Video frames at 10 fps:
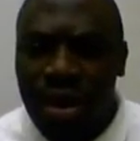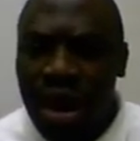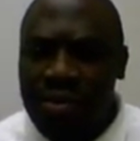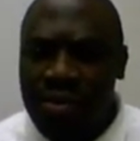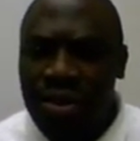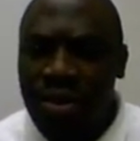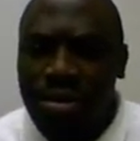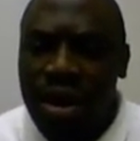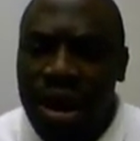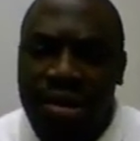do you have in your
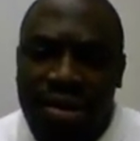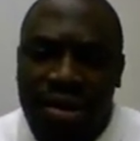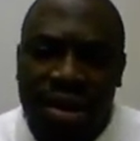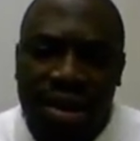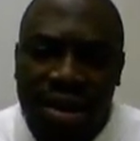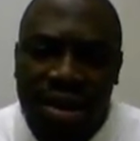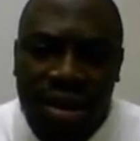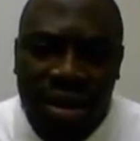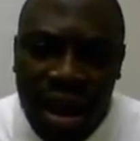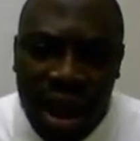pocket?"
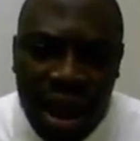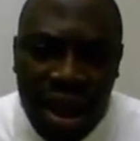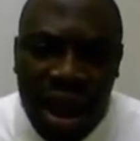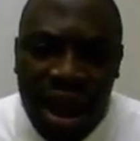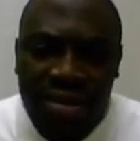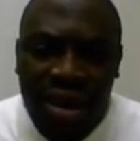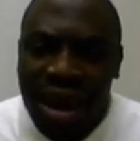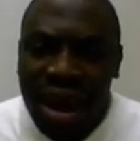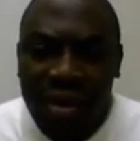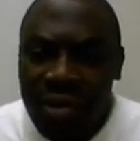I
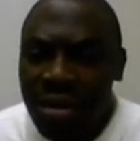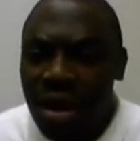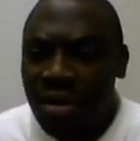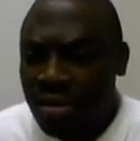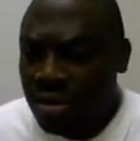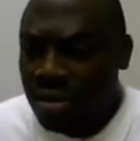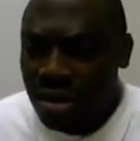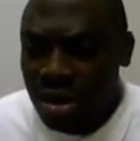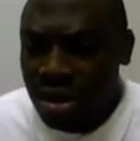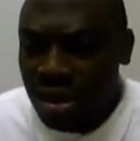said, "I have about
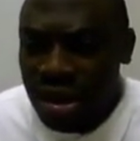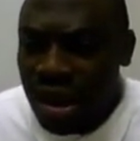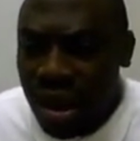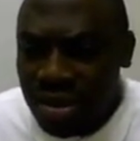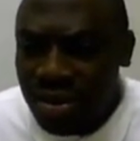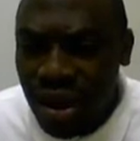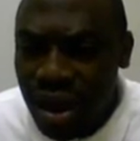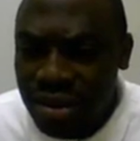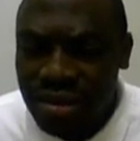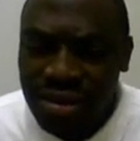
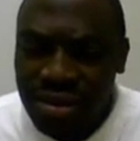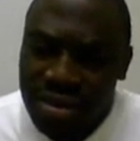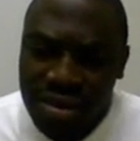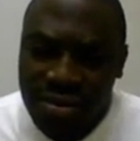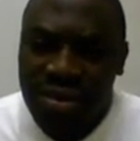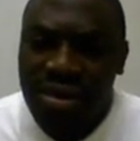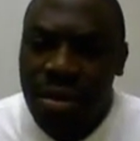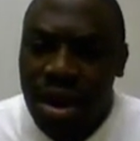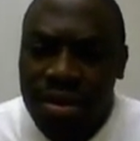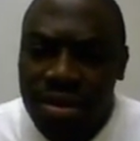$3,000, which is
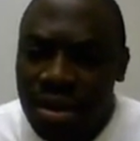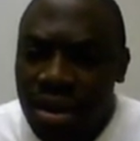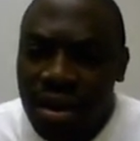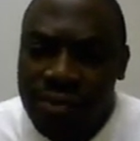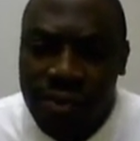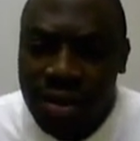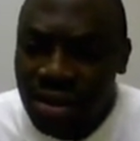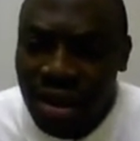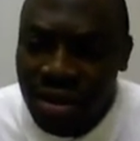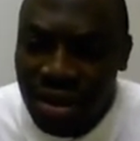about
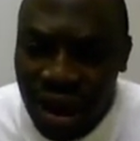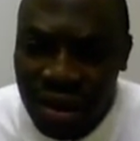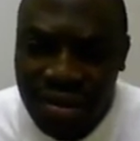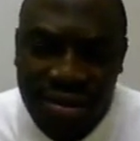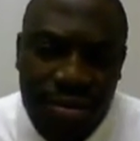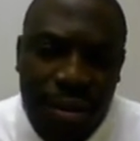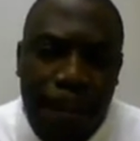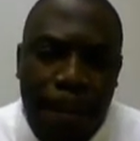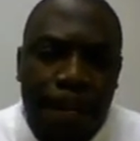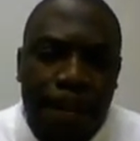40,000 rands.
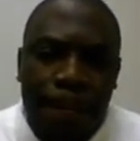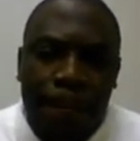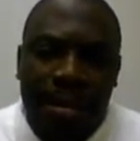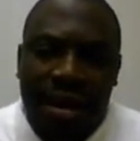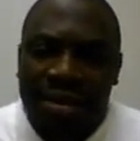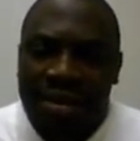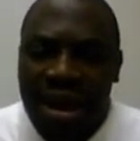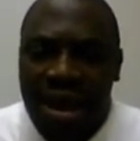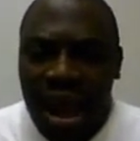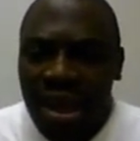He
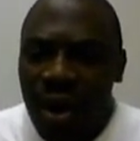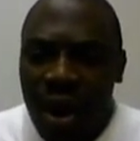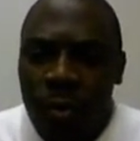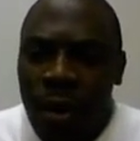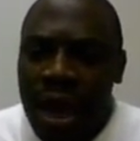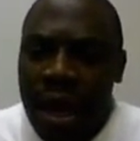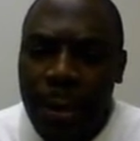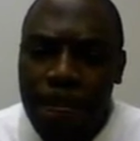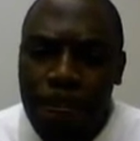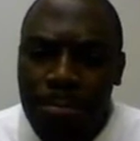said, "Are you
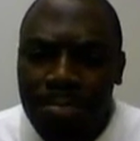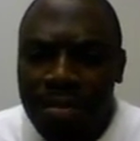aware